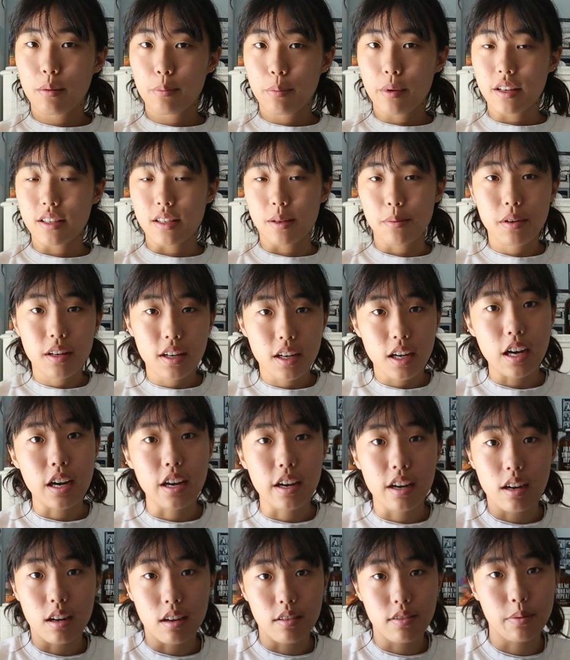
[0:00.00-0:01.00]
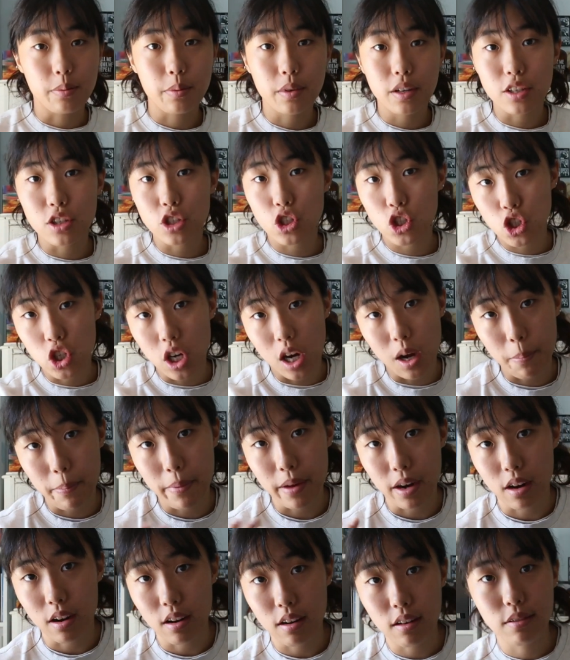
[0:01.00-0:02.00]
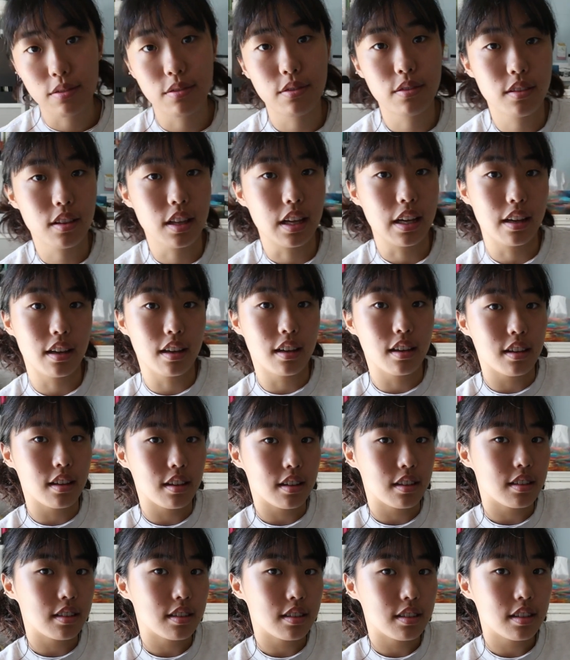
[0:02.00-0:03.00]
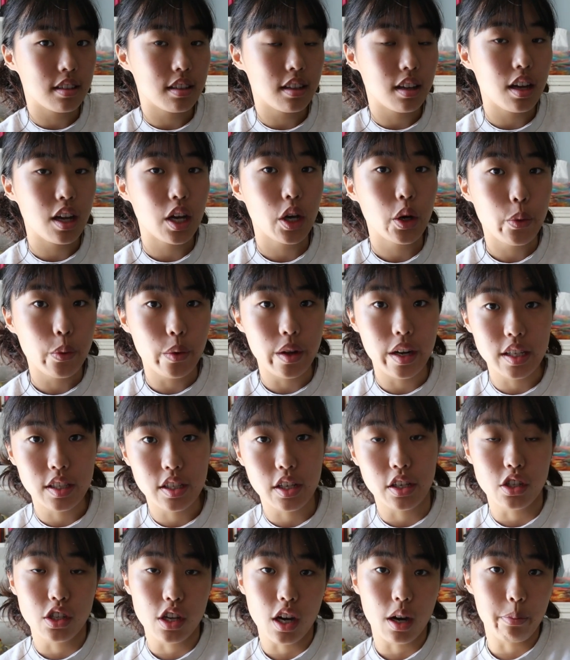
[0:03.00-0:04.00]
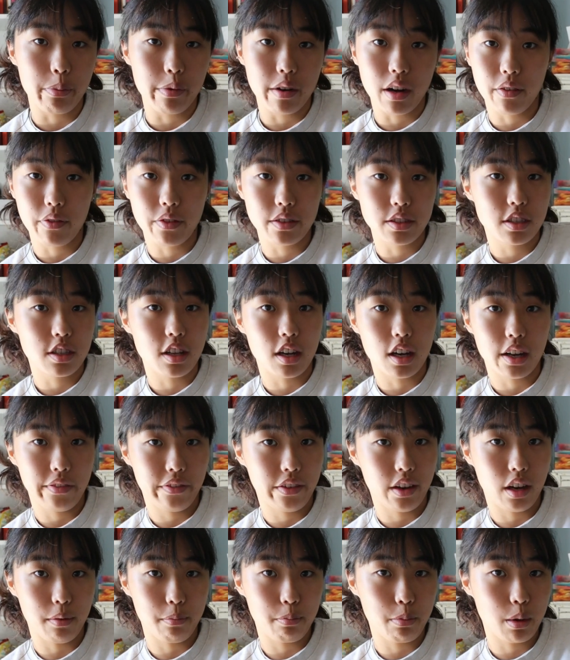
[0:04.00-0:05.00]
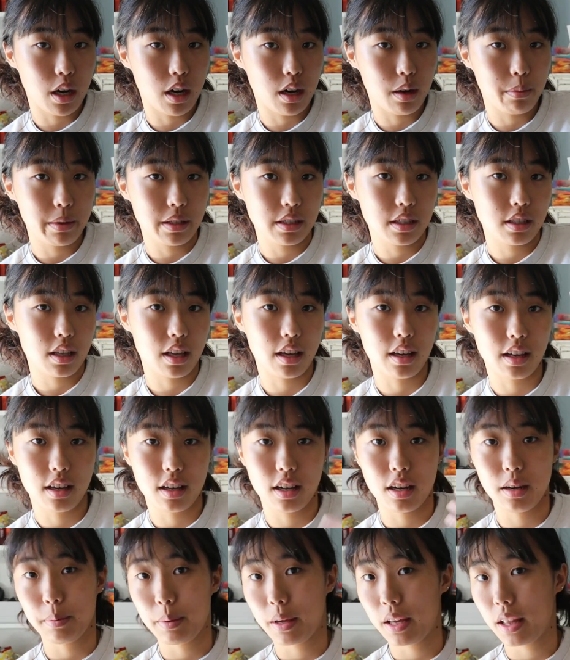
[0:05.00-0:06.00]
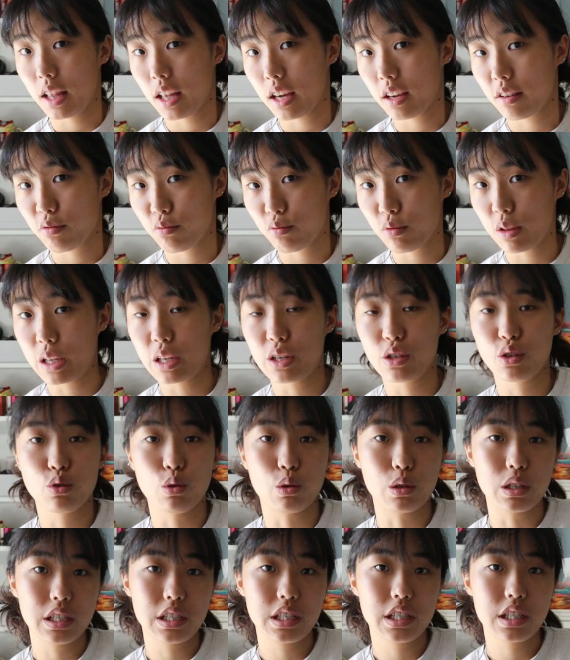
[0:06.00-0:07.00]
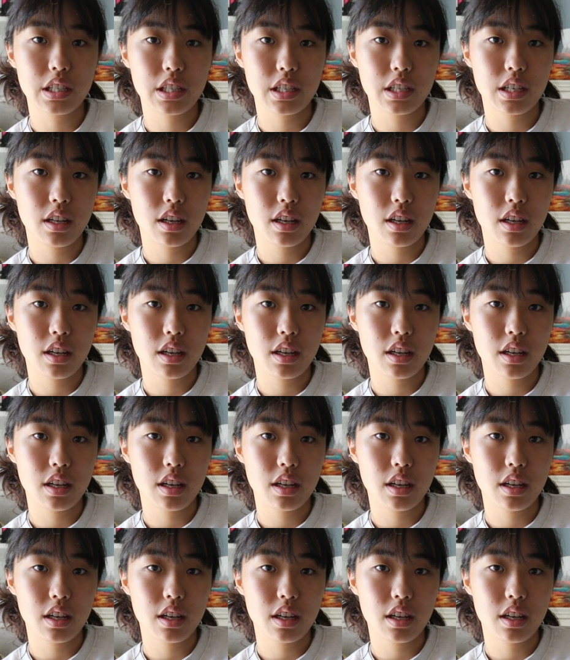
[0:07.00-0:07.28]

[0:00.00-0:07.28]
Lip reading: Because I'm gonna cut it off, I'm gonna chop it off. Like, when I say chop it off, it's not even a bob, it's like gonna be like really short.